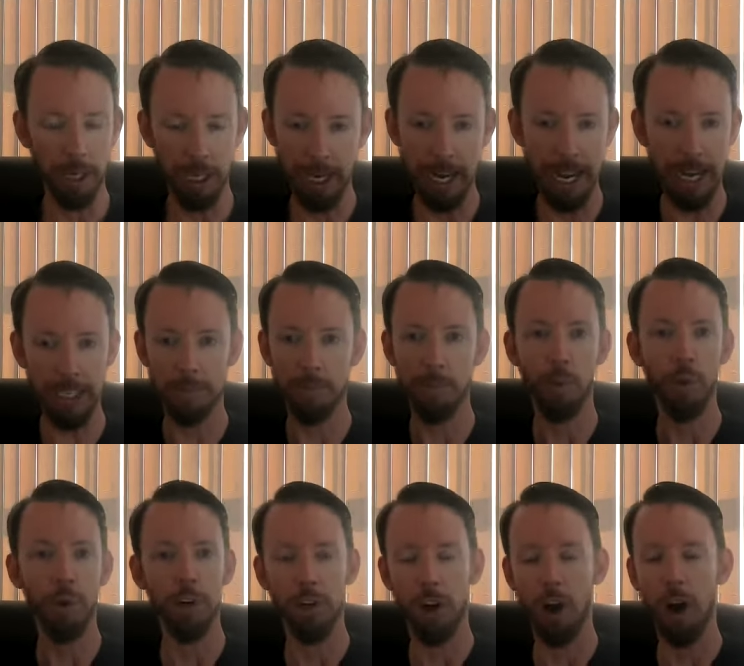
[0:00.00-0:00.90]
connect
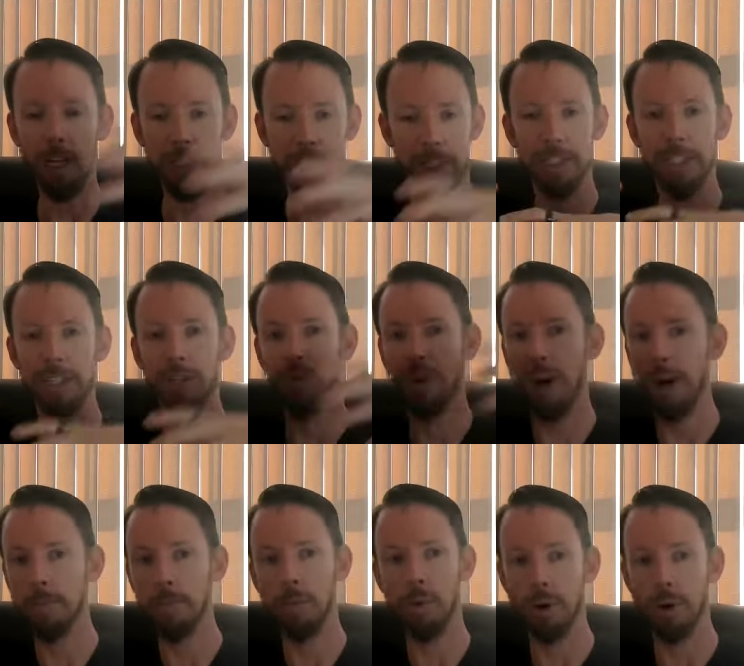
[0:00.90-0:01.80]
more dots because it's
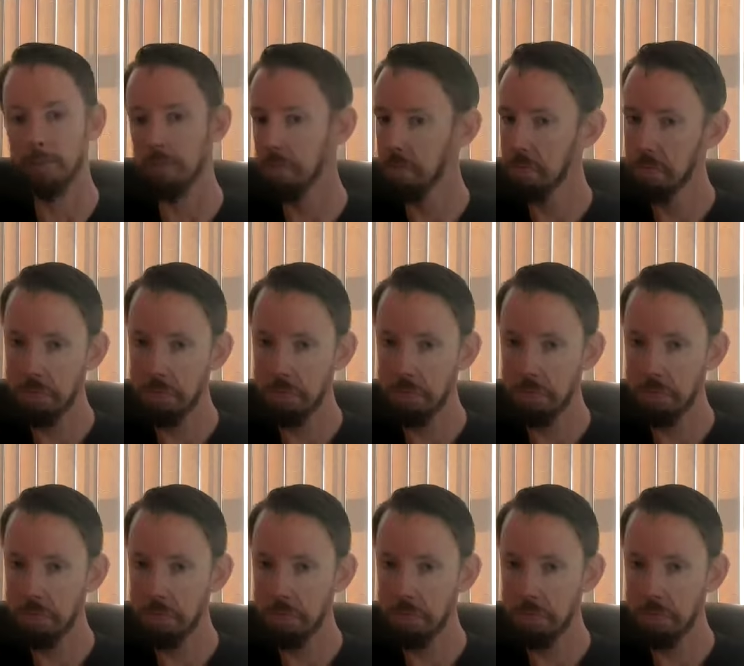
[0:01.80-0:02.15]
read more?